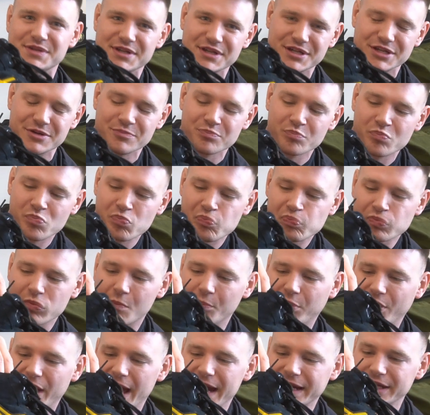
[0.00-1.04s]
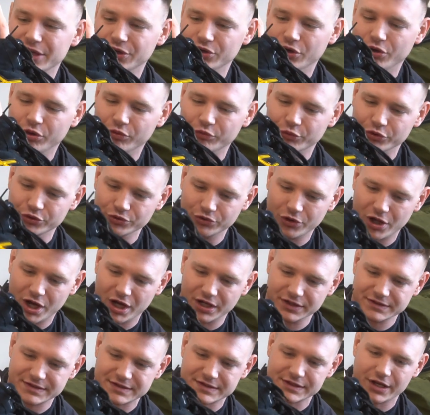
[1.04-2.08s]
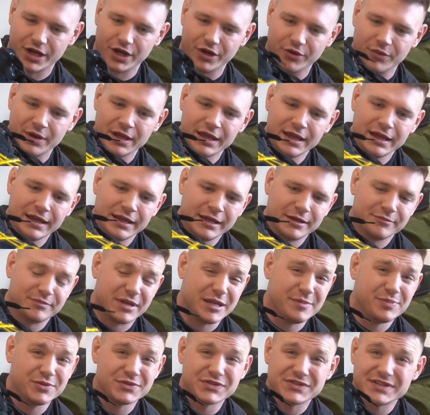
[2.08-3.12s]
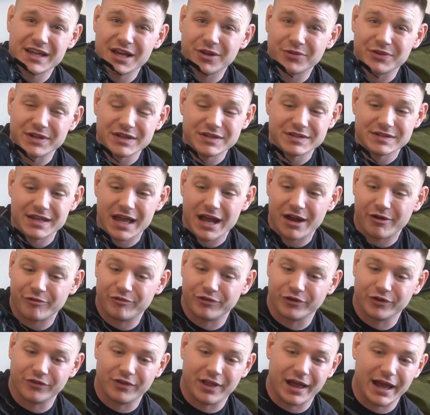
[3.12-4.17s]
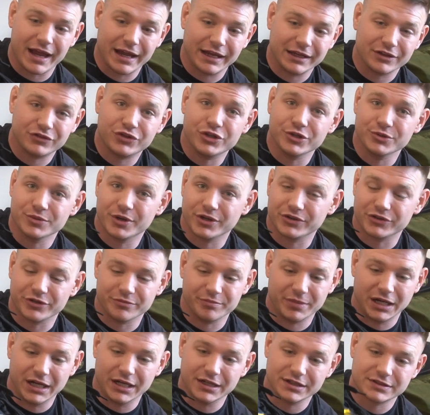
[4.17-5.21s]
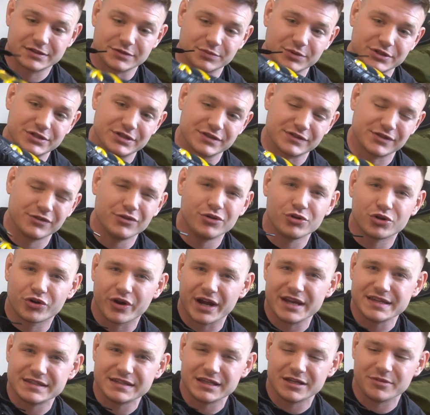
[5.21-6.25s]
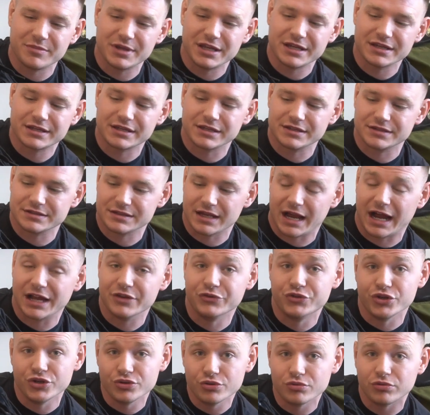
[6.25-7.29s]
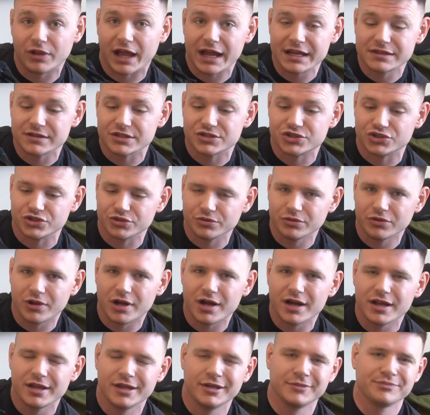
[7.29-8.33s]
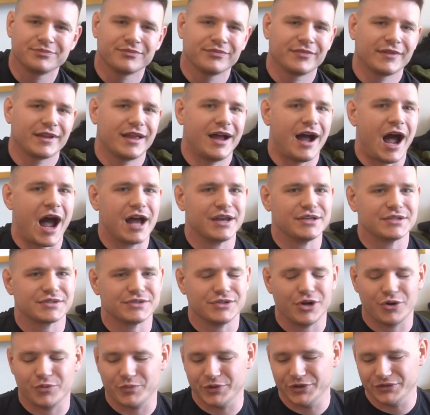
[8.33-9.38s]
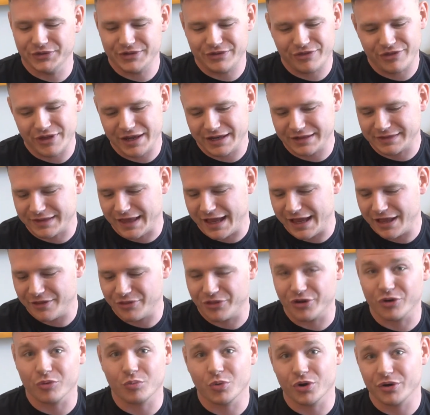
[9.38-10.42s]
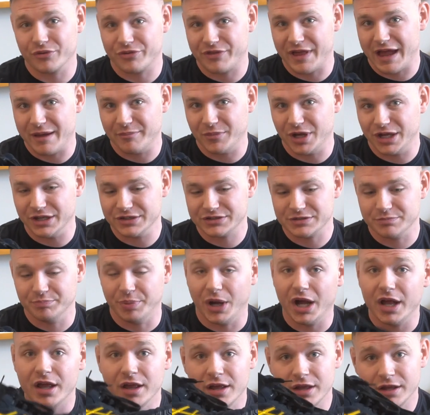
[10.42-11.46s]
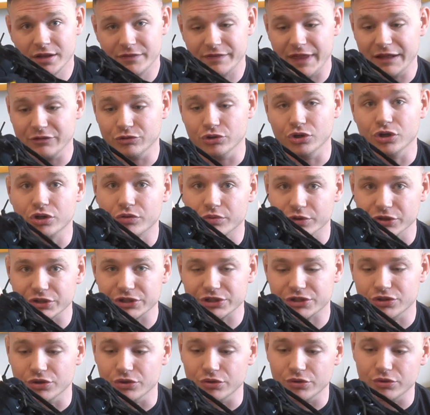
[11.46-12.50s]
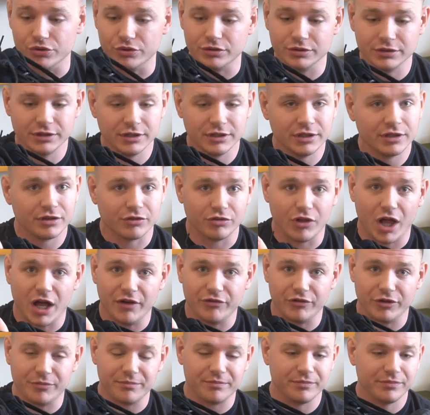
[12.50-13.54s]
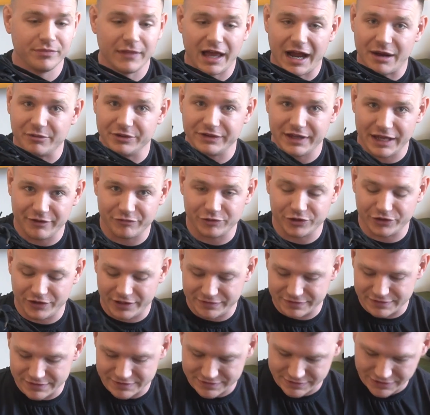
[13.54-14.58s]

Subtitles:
the black and gold Rulon. So people sell these now for like 200 bucks, which is a little crazy to me because I do like the shoe a lot. I just don't really think that they're worth that much. But they look really cool. Love them. I would definitely let these